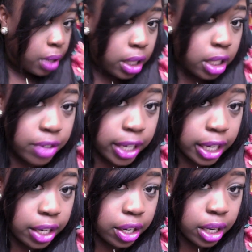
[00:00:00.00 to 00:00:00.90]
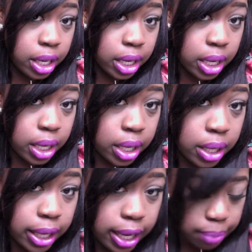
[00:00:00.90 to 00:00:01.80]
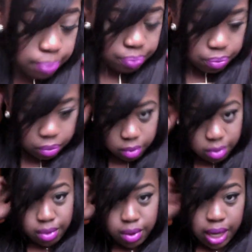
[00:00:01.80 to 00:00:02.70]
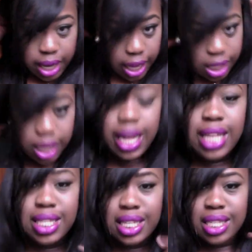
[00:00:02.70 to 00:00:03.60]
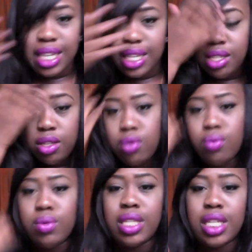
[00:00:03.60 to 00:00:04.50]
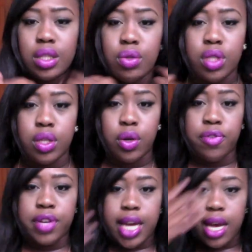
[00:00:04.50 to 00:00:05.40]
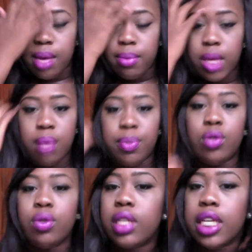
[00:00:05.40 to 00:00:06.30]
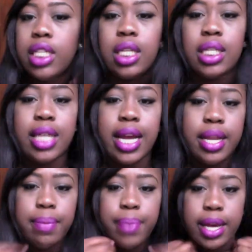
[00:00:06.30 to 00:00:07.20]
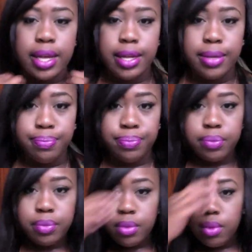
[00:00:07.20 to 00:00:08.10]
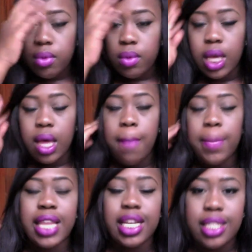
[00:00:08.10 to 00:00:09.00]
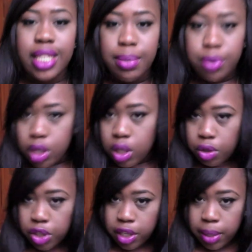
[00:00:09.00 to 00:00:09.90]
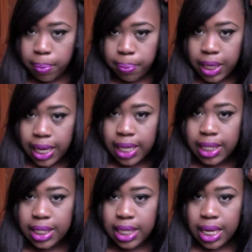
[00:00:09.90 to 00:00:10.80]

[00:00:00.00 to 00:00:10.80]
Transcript: it, it's right here. Yeah. And the elastic does, it does loosen over time, but you can easily tighten it back up. But that just keeps your closure in place,